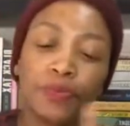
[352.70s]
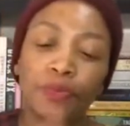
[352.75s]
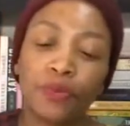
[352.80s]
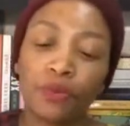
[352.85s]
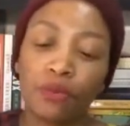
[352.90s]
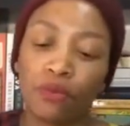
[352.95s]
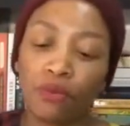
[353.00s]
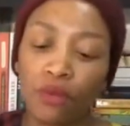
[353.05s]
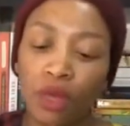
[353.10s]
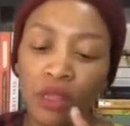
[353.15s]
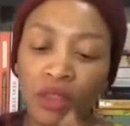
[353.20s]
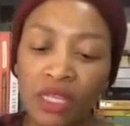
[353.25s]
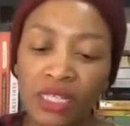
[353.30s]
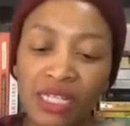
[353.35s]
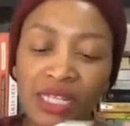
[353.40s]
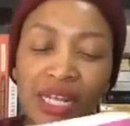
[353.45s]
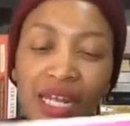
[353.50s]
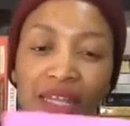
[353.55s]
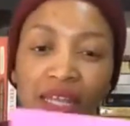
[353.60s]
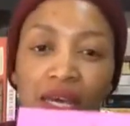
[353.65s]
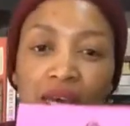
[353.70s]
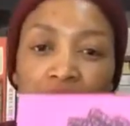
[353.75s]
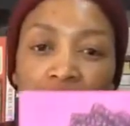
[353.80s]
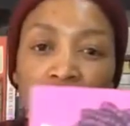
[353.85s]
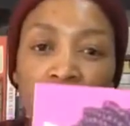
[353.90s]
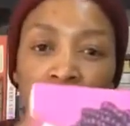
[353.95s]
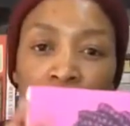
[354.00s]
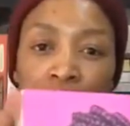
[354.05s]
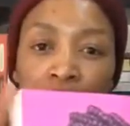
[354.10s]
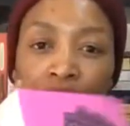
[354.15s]
there's another
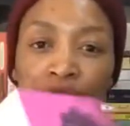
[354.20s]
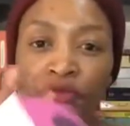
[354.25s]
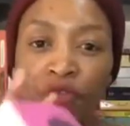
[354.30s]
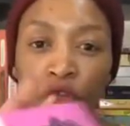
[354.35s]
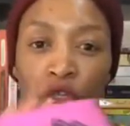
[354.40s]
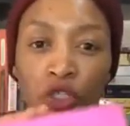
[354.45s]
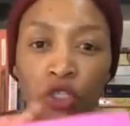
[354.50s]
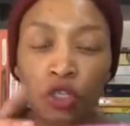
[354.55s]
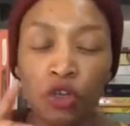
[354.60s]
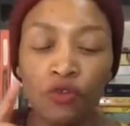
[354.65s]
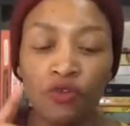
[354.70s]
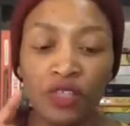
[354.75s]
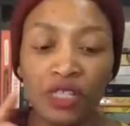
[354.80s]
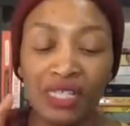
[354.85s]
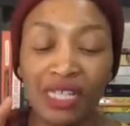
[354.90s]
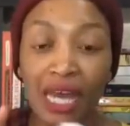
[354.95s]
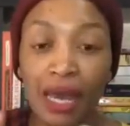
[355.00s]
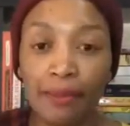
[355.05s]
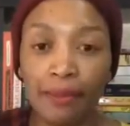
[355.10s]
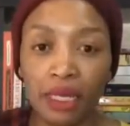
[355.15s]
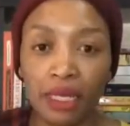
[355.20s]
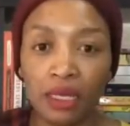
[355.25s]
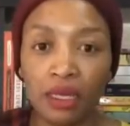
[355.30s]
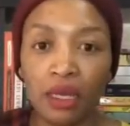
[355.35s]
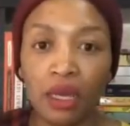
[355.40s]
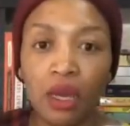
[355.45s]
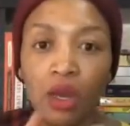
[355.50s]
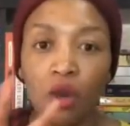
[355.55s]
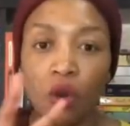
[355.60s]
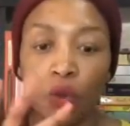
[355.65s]
version of this coming,
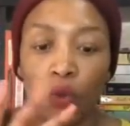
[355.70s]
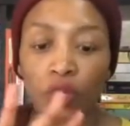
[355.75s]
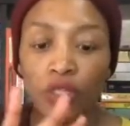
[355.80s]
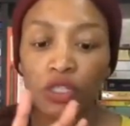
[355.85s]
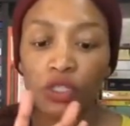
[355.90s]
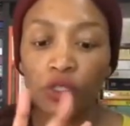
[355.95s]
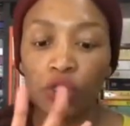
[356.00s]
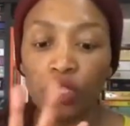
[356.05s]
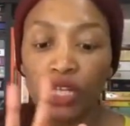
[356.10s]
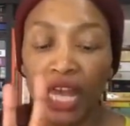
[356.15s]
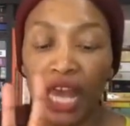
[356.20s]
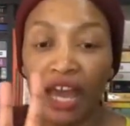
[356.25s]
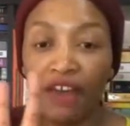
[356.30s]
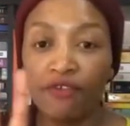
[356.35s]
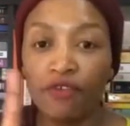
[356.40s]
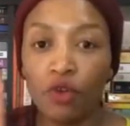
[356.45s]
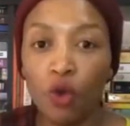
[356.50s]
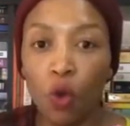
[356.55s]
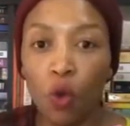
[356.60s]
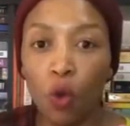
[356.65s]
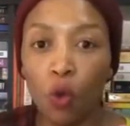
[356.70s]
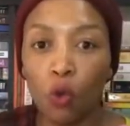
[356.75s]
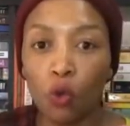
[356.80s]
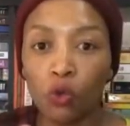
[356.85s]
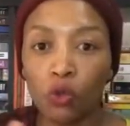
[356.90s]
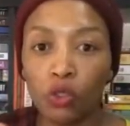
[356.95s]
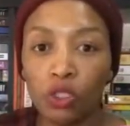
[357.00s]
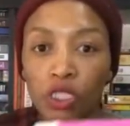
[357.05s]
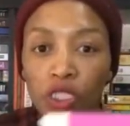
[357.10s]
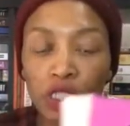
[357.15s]
which is gonna have gold,
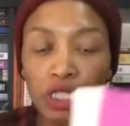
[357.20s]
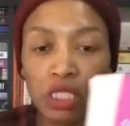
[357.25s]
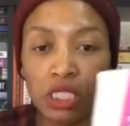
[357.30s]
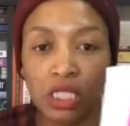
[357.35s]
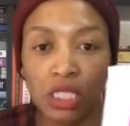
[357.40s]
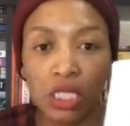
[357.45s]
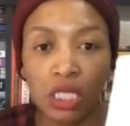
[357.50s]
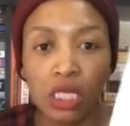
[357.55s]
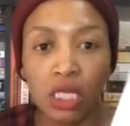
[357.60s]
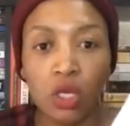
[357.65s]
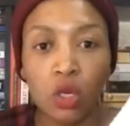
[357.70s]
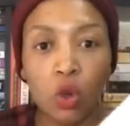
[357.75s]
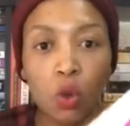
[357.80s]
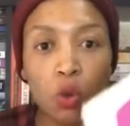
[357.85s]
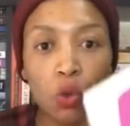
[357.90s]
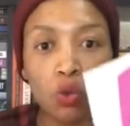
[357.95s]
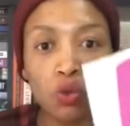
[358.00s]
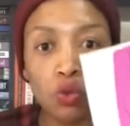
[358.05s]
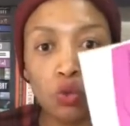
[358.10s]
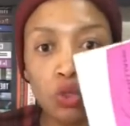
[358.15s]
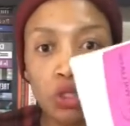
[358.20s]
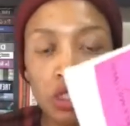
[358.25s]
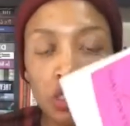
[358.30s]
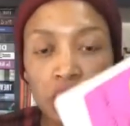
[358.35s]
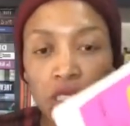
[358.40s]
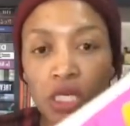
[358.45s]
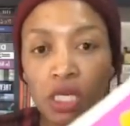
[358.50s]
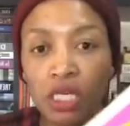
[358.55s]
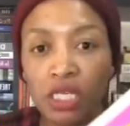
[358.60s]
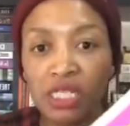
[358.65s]

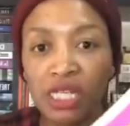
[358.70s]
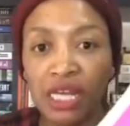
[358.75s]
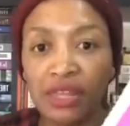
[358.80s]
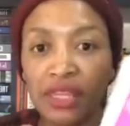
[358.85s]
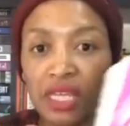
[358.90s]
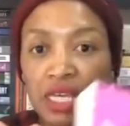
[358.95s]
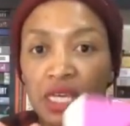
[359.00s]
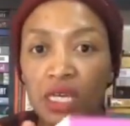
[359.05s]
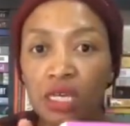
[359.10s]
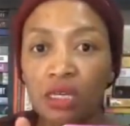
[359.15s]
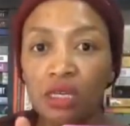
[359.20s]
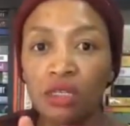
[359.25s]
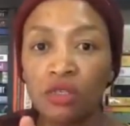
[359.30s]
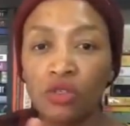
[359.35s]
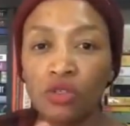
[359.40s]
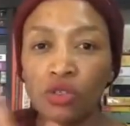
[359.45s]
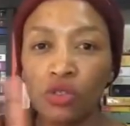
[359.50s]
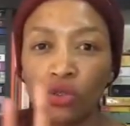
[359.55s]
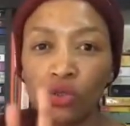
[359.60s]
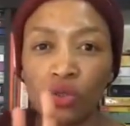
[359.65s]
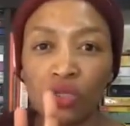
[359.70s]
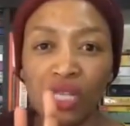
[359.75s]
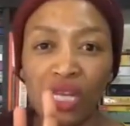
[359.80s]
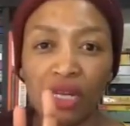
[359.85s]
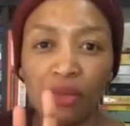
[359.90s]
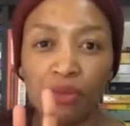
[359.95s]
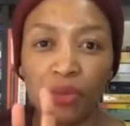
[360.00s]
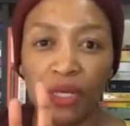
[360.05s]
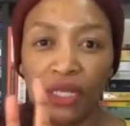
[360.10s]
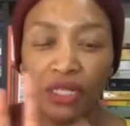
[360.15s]
because I think it's to
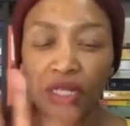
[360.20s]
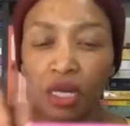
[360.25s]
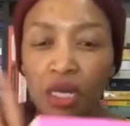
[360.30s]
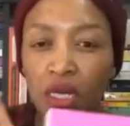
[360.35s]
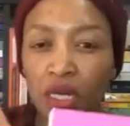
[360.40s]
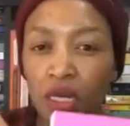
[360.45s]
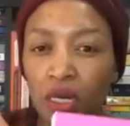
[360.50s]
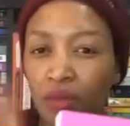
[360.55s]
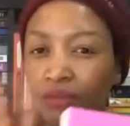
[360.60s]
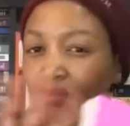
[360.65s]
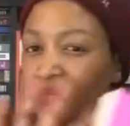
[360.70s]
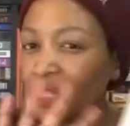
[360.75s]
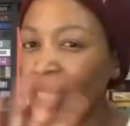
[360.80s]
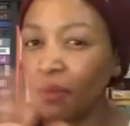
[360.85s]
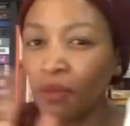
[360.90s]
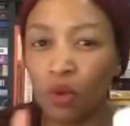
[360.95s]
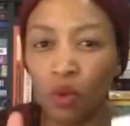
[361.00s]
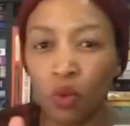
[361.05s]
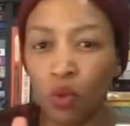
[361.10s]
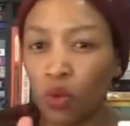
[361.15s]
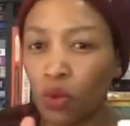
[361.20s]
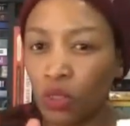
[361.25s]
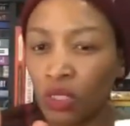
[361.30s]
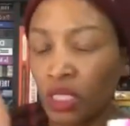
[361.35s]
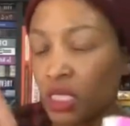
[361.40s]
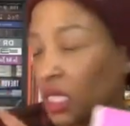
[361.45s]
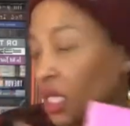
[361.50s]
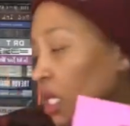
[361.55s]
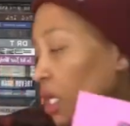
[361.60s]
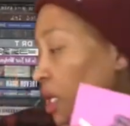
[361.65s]
celebrate some award.
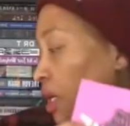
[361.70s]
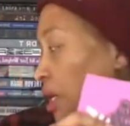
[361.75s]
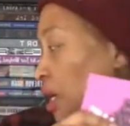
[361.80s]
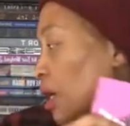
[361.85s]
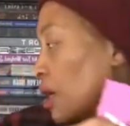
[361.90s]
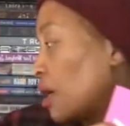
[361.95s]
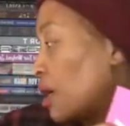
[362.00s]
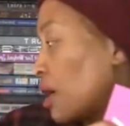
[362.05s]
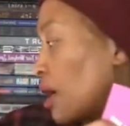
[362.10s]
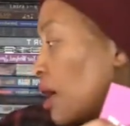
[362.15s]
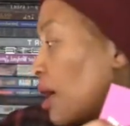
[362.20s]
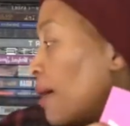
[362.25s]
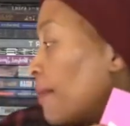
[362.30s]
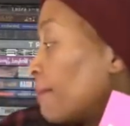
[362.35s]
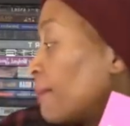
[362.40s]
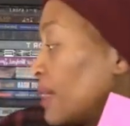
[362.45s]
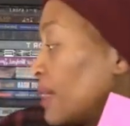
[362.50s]
But yeah,